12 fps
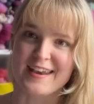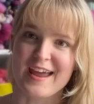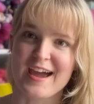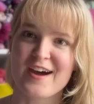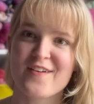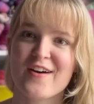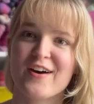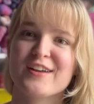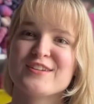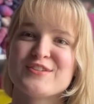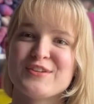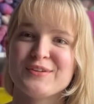Now
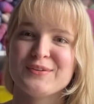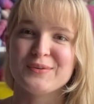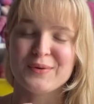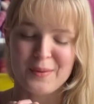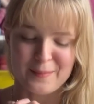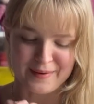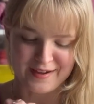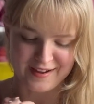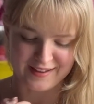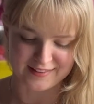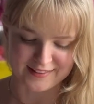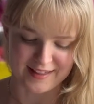on to
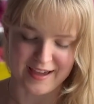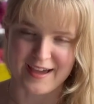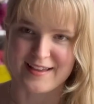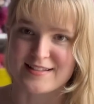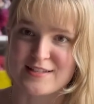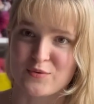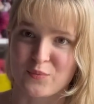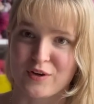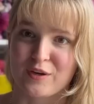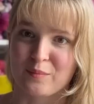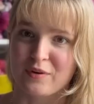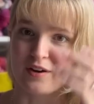my last
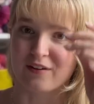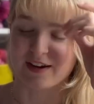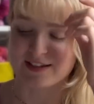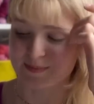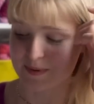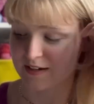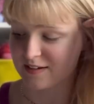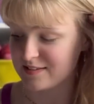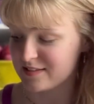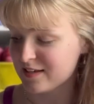work in progress, because